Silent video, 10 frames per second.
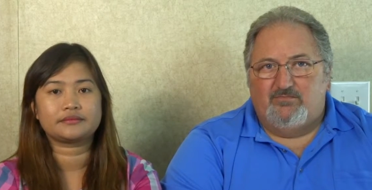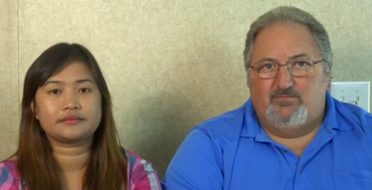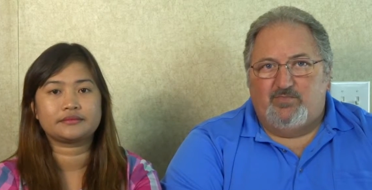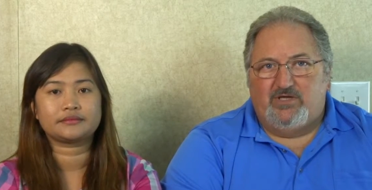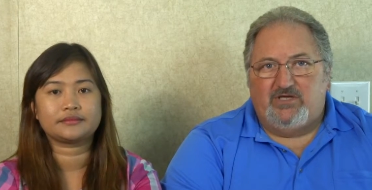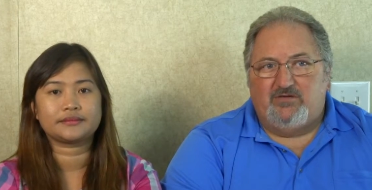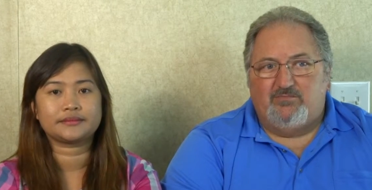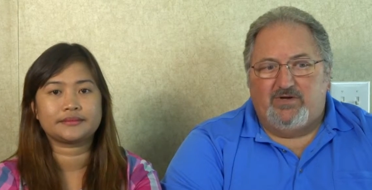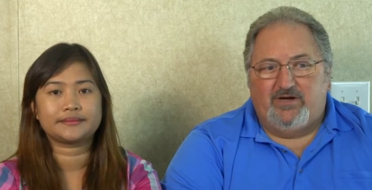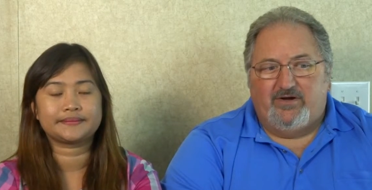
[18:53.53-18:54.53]
Speaker 1: being
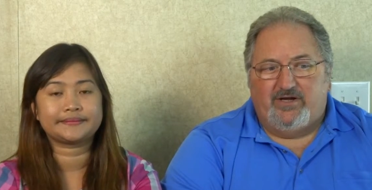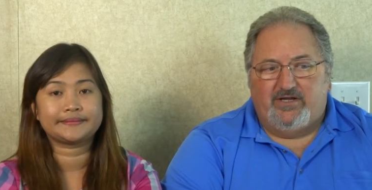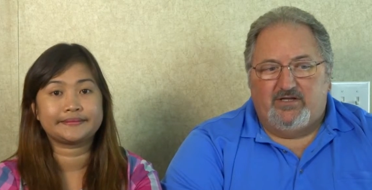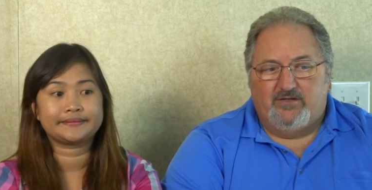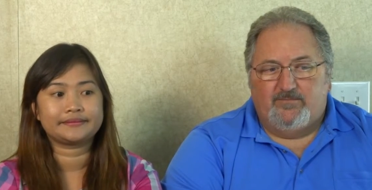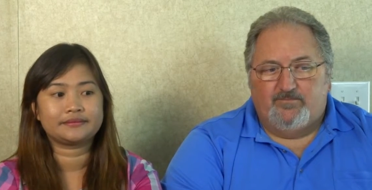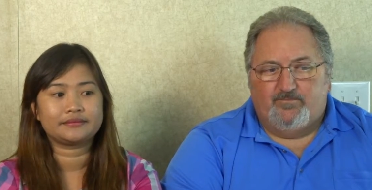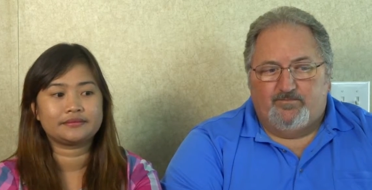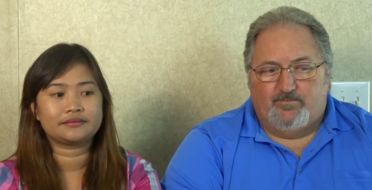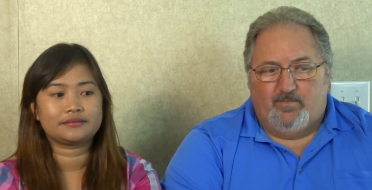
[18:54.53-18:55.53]
married
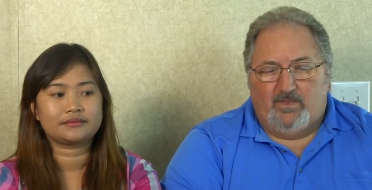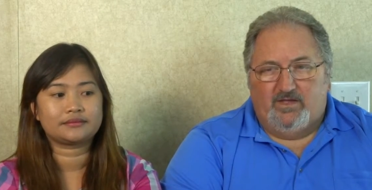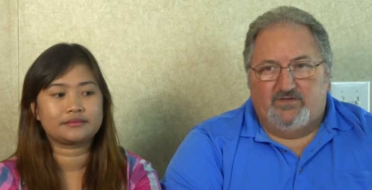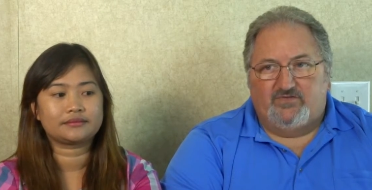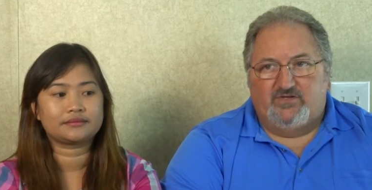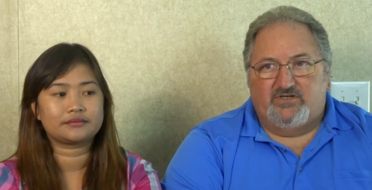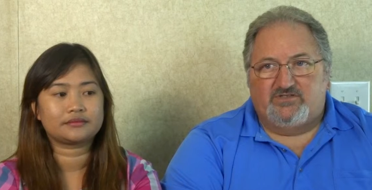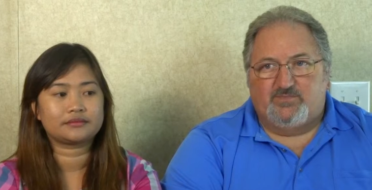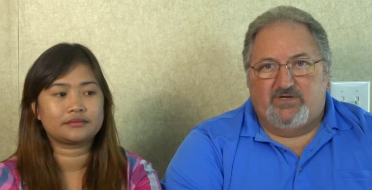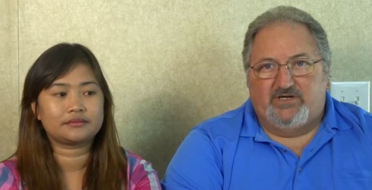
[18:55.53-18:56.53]
is an
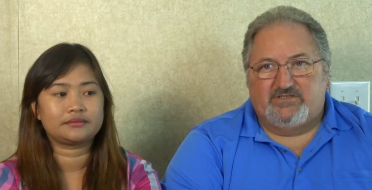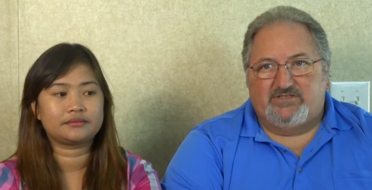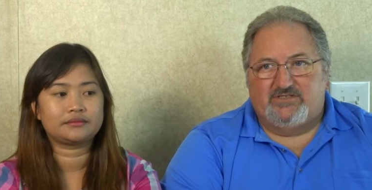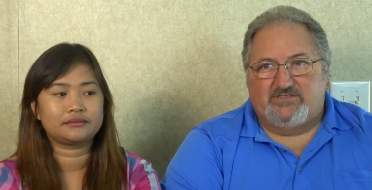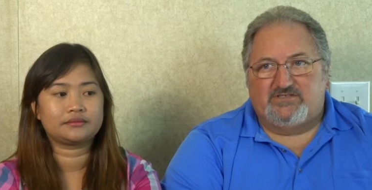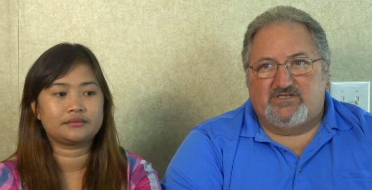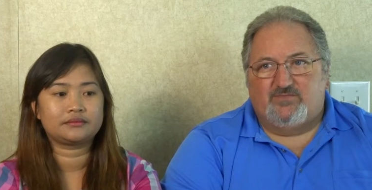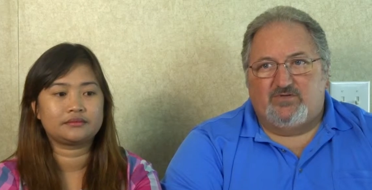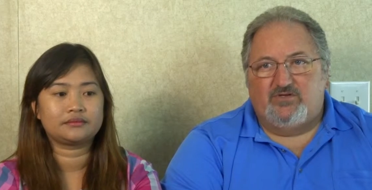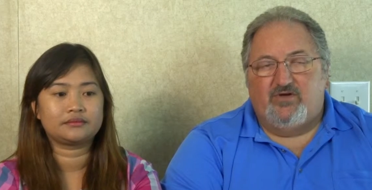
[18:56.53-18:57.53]
experience and it's
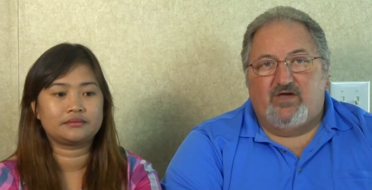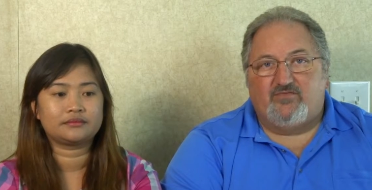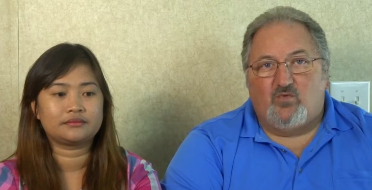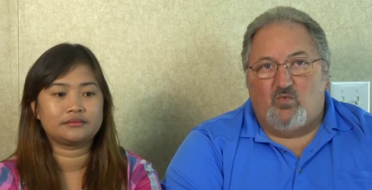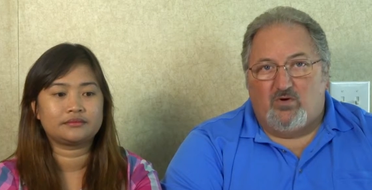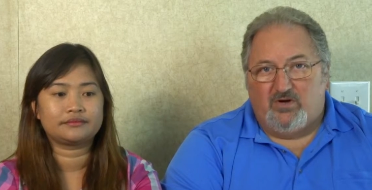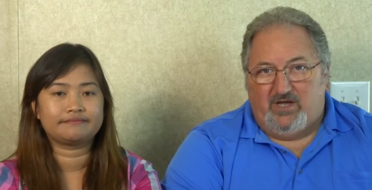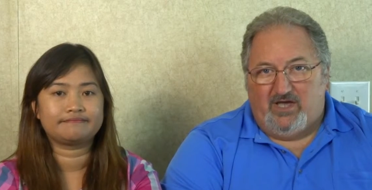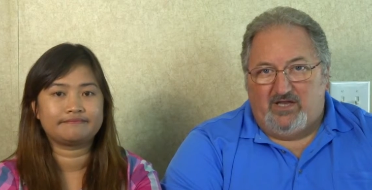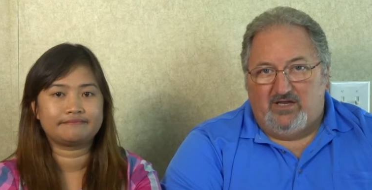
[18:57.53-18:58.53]
something you have to work
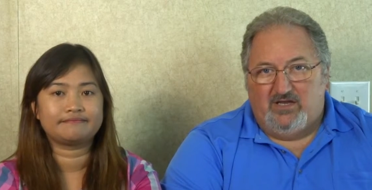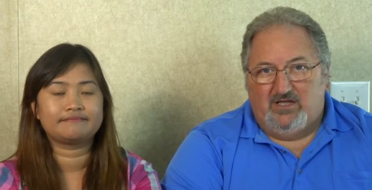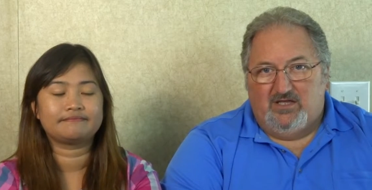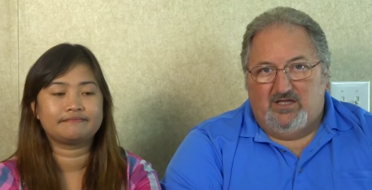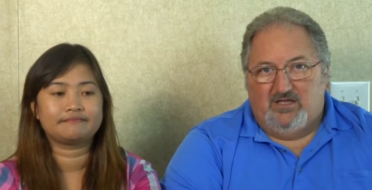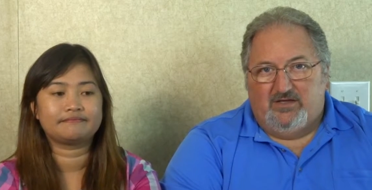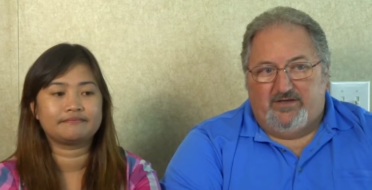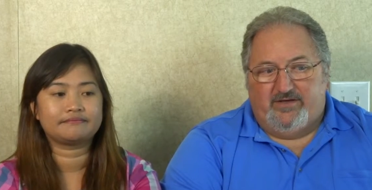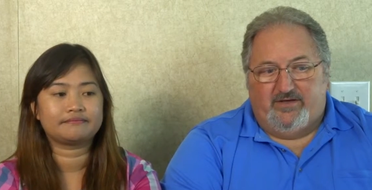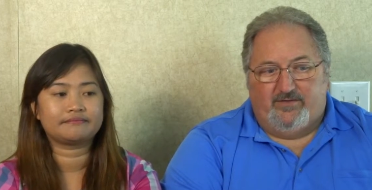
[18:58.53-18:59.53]
at.
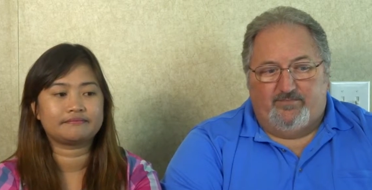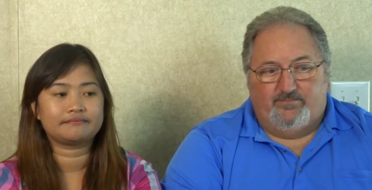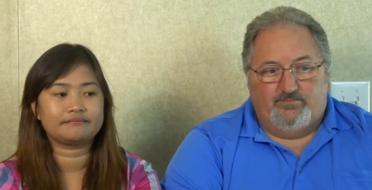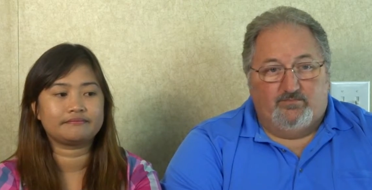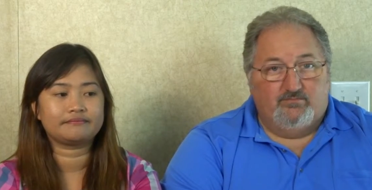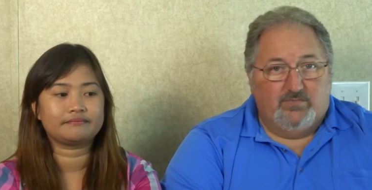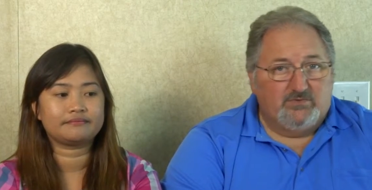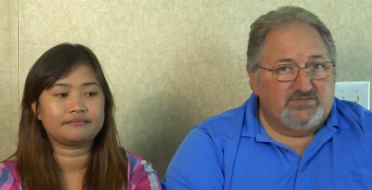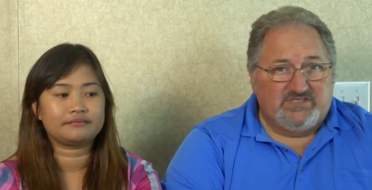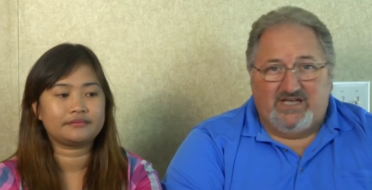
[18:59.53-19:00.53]
Um,
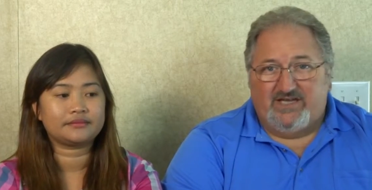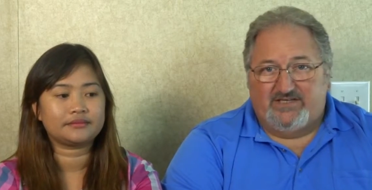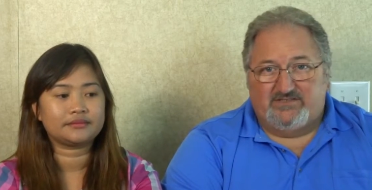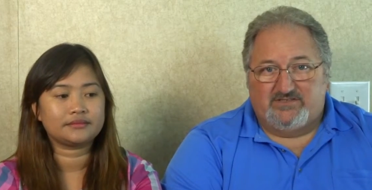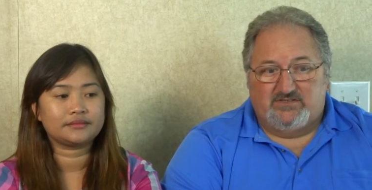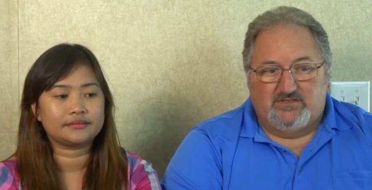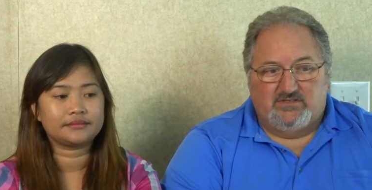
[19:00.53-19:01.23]
both sides.